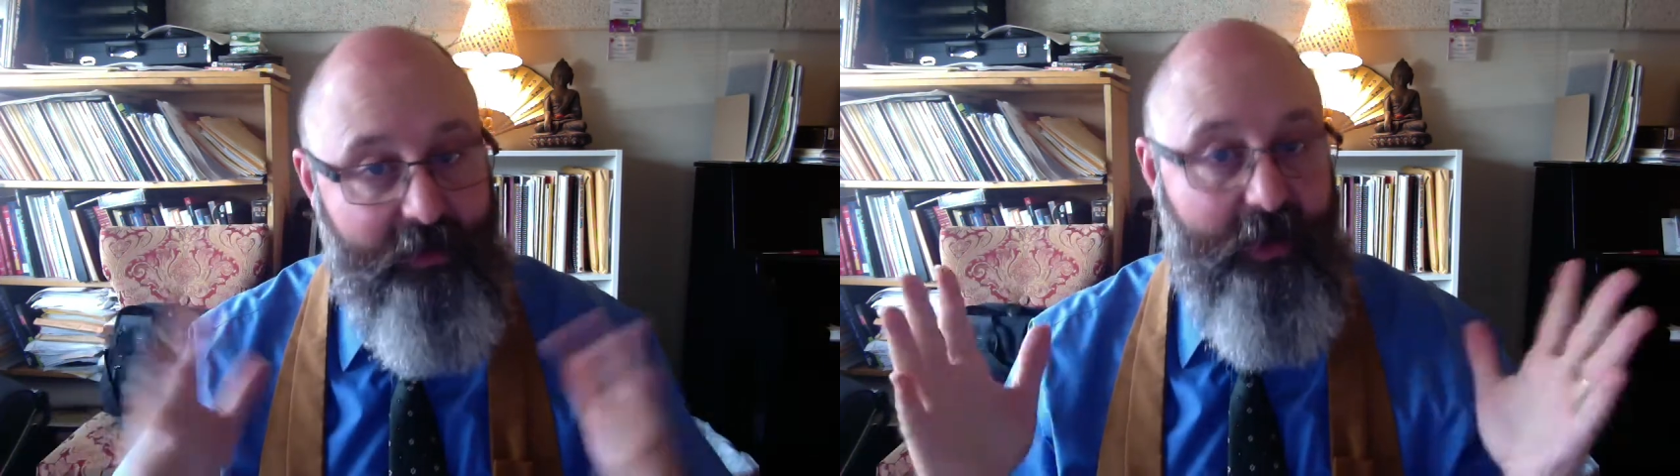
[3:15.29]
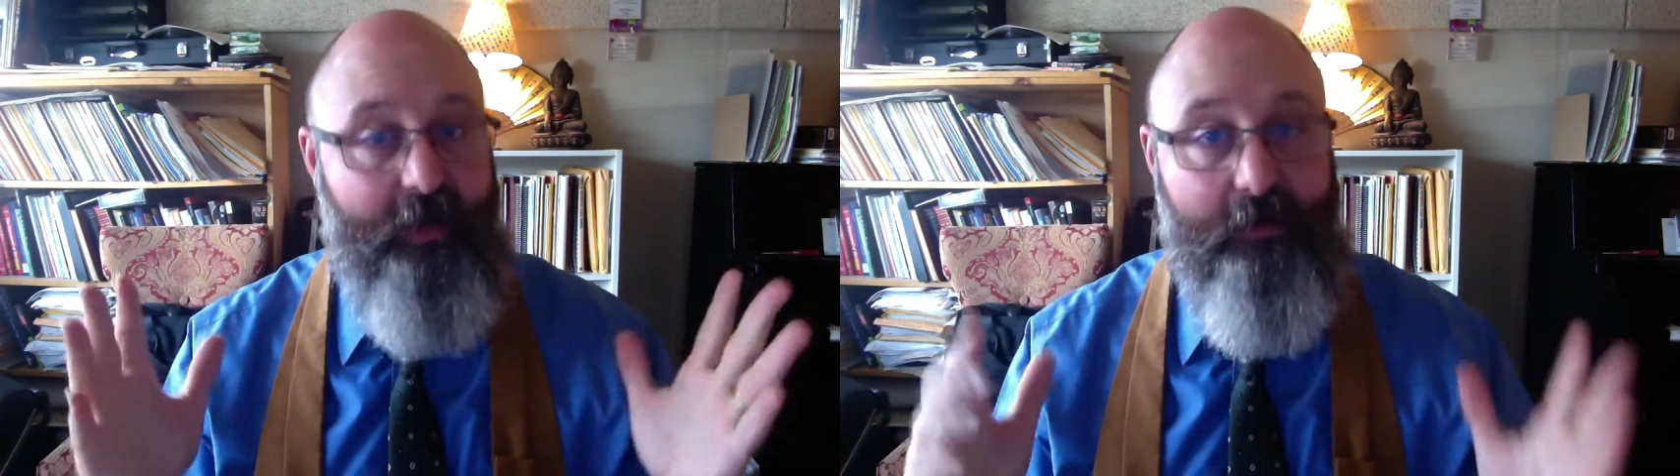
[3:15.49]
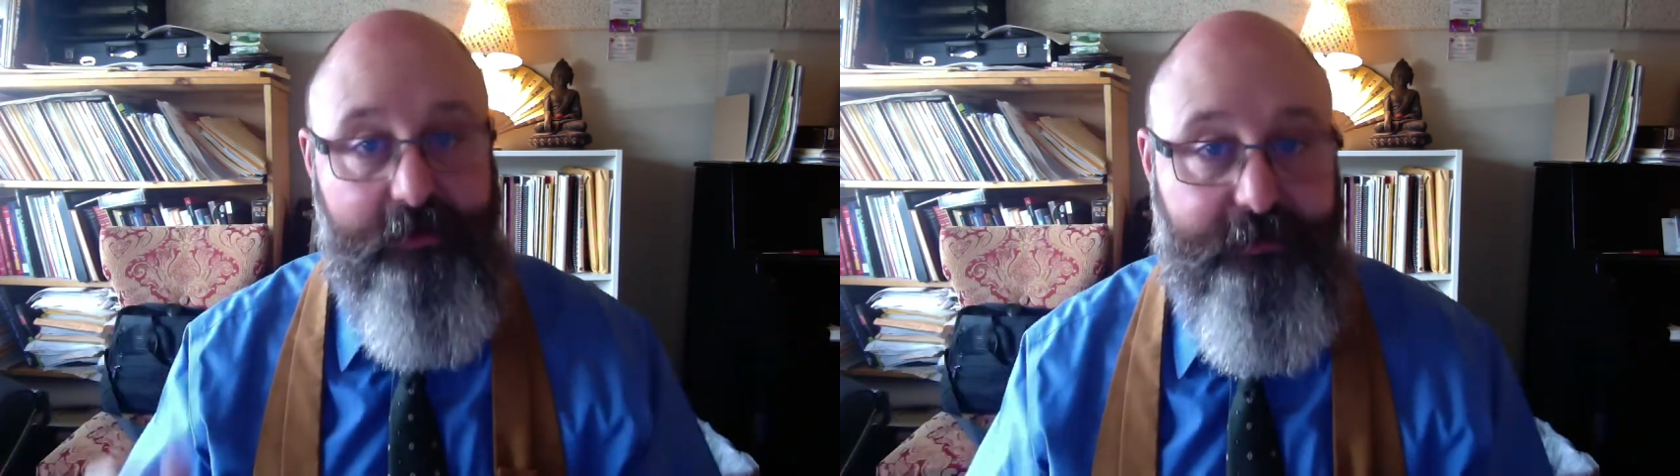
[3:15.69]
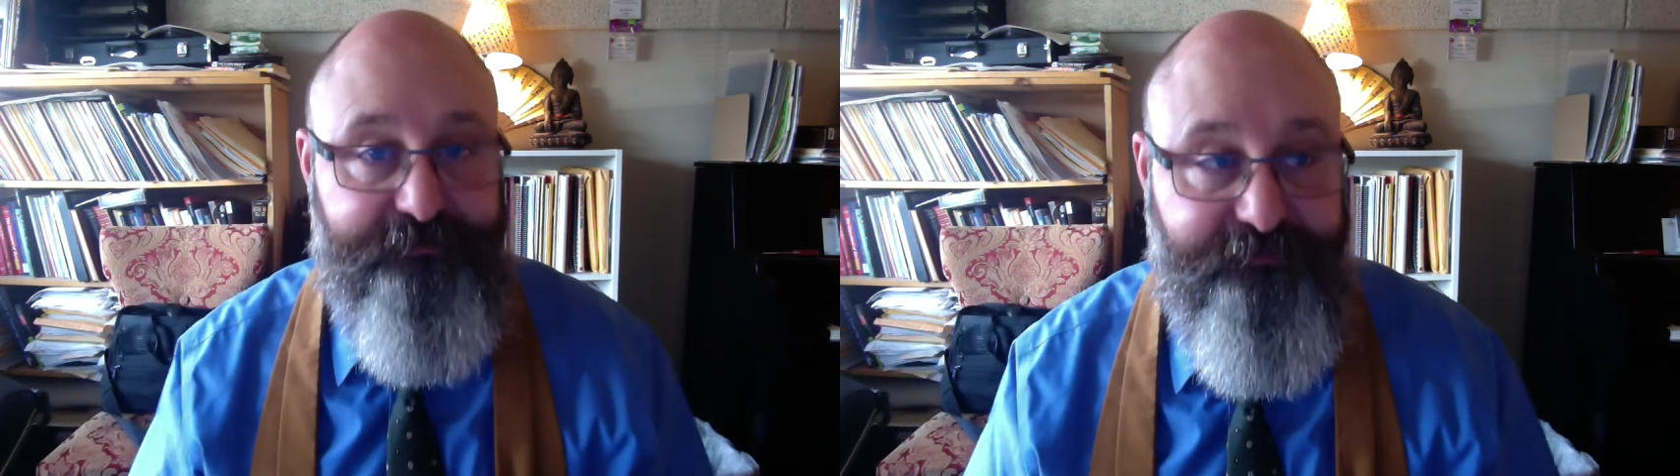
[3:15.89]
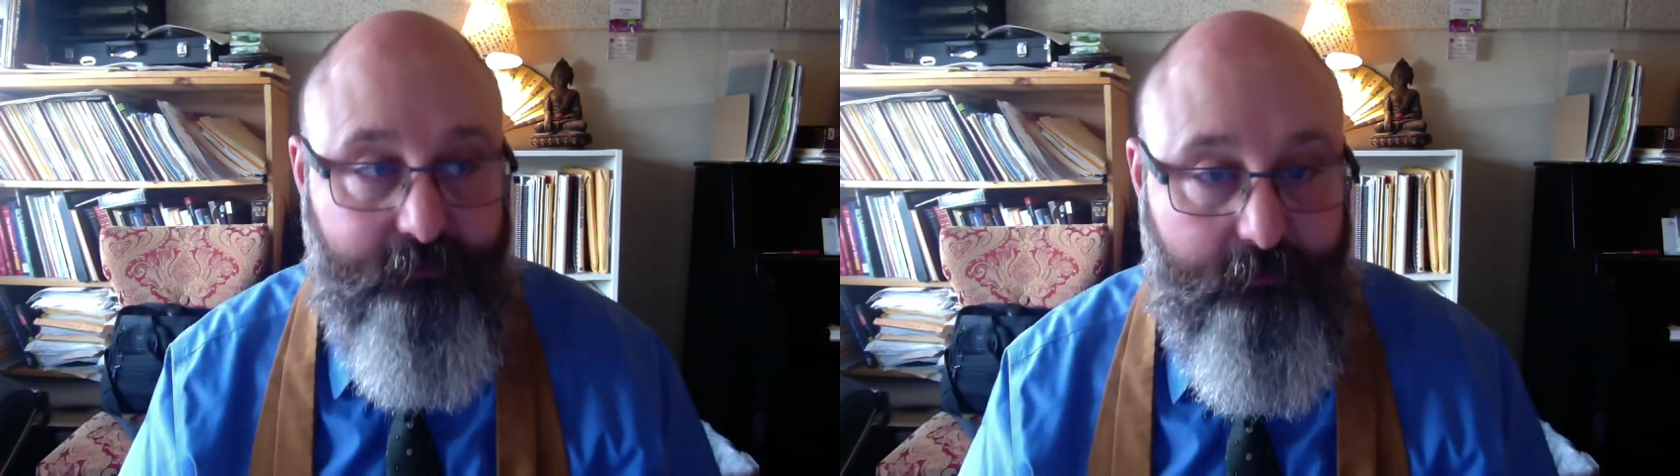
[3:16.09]
ours.
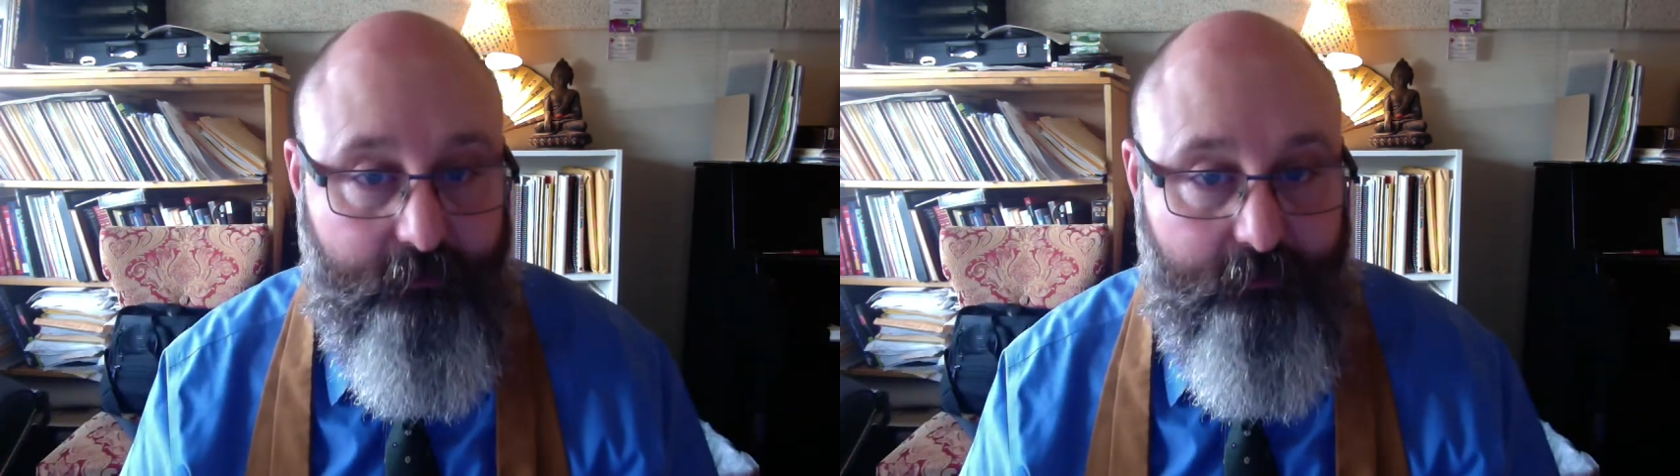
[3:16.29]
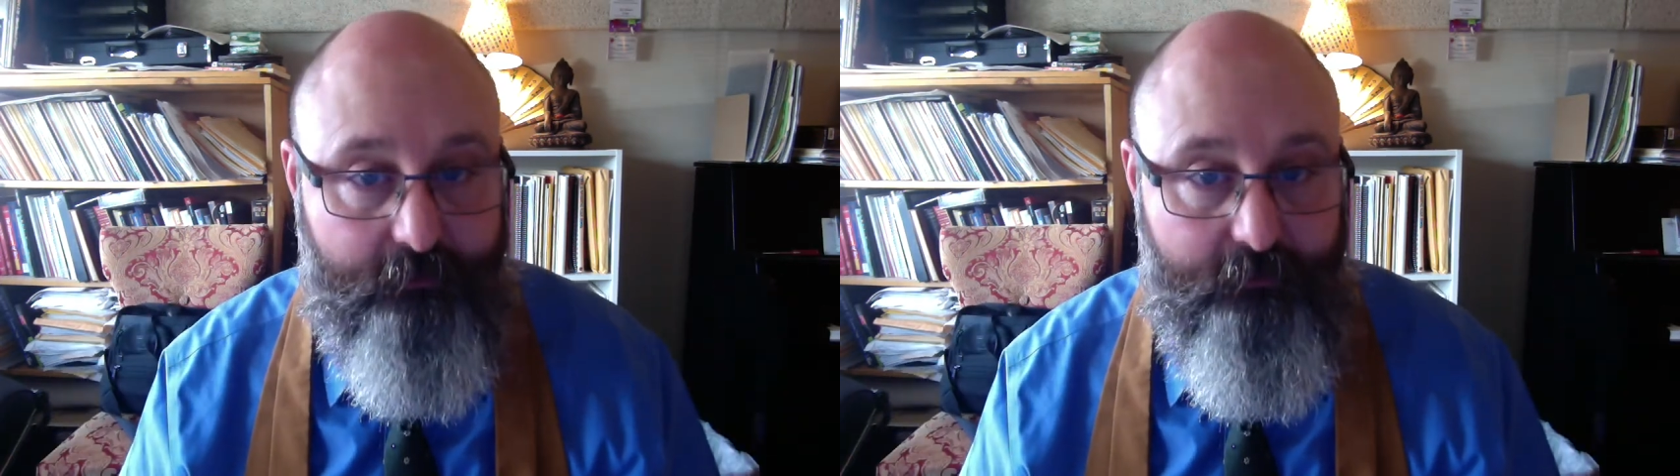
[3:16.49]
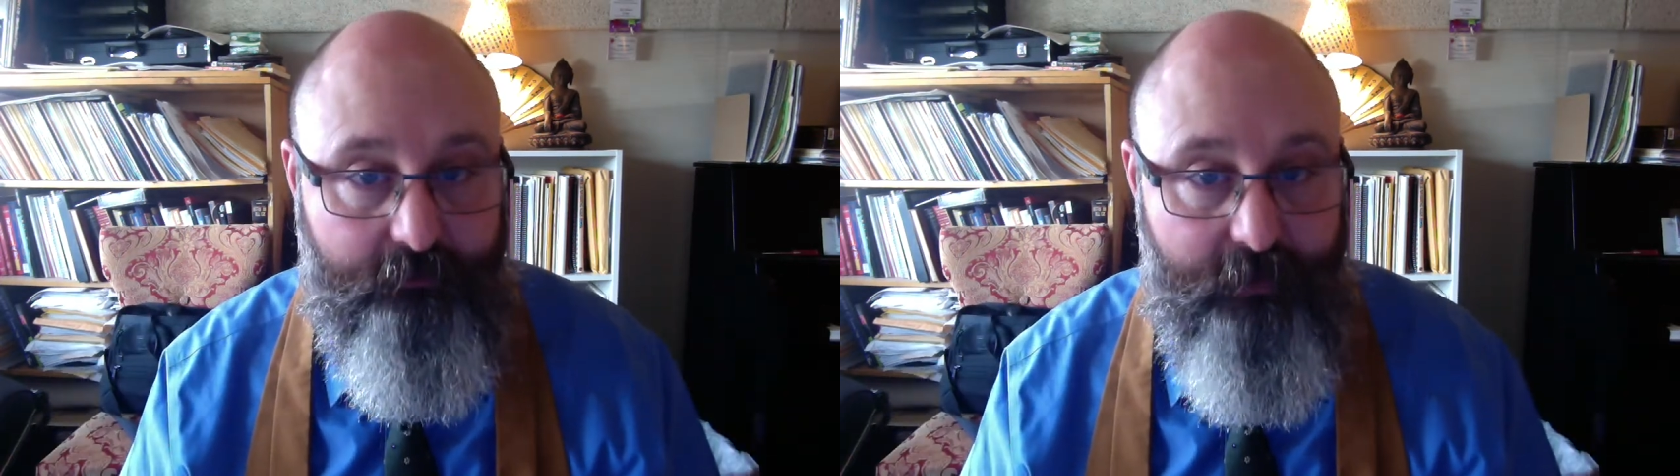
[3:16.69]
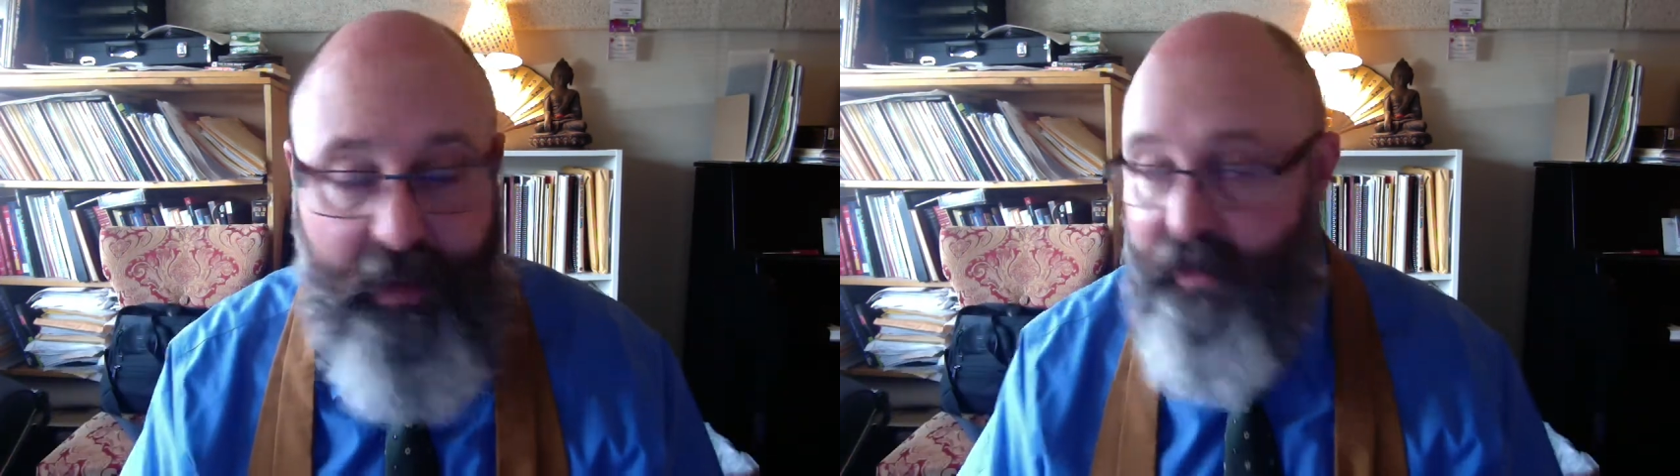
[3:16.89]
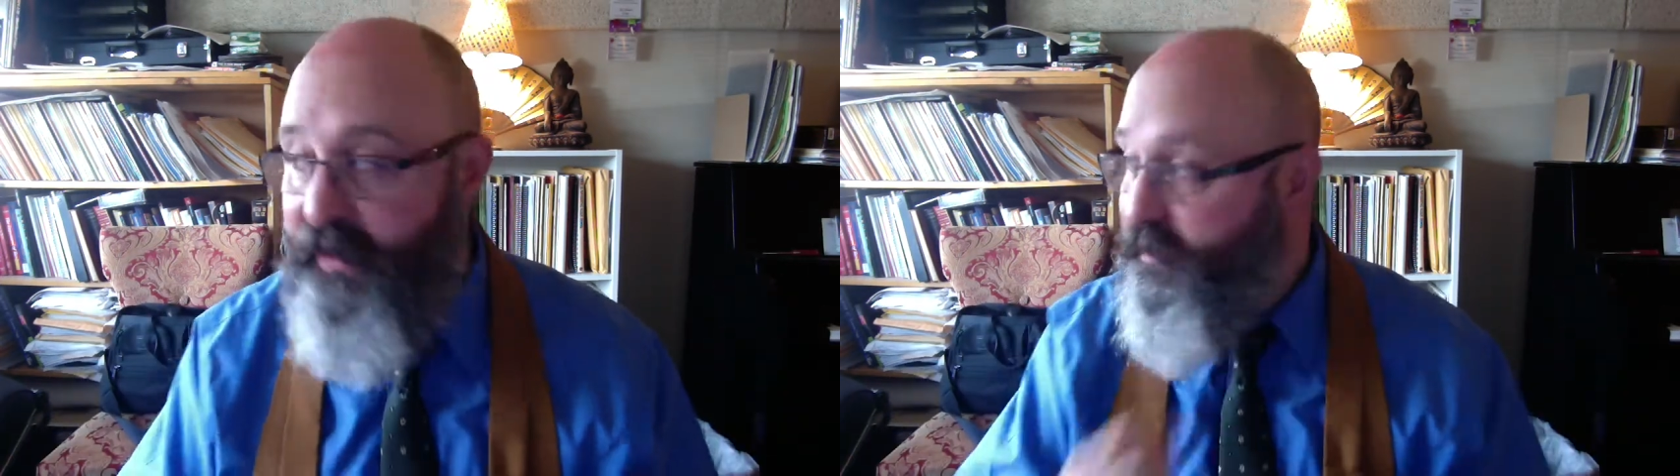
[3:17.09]

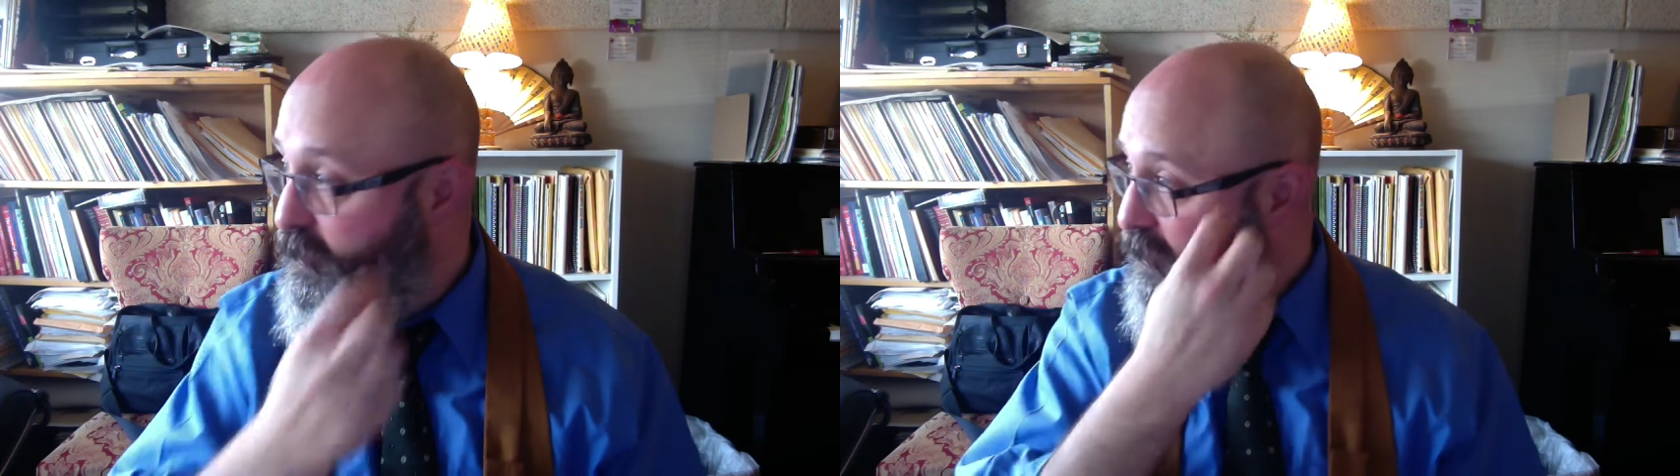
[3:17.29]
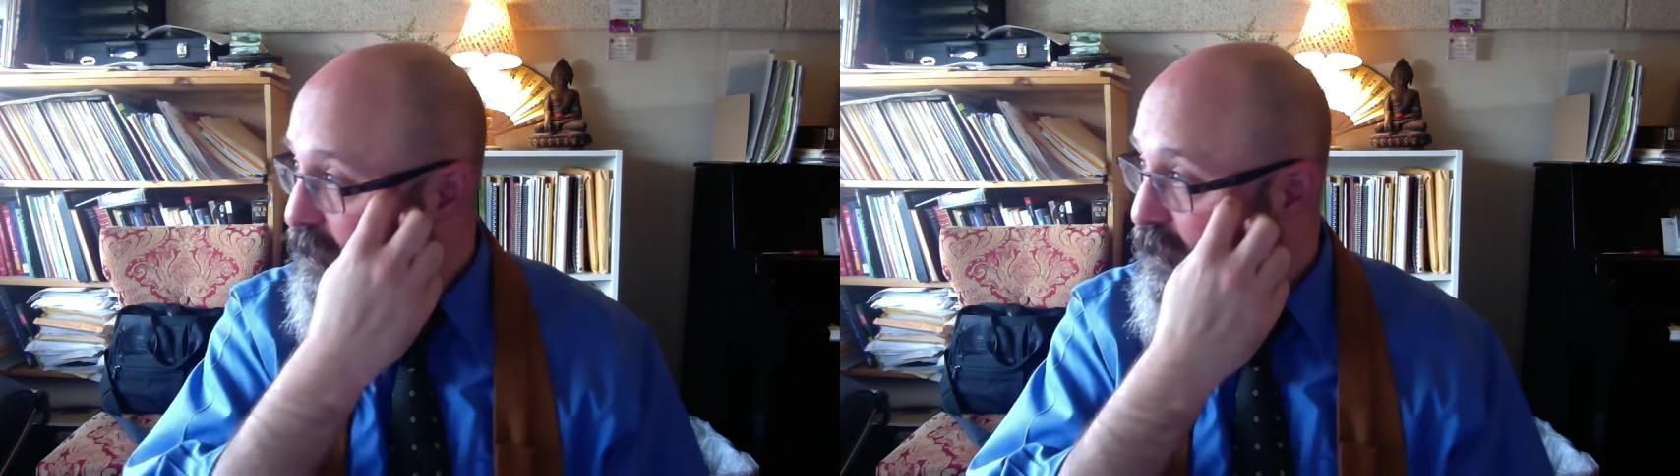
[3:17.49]
And that's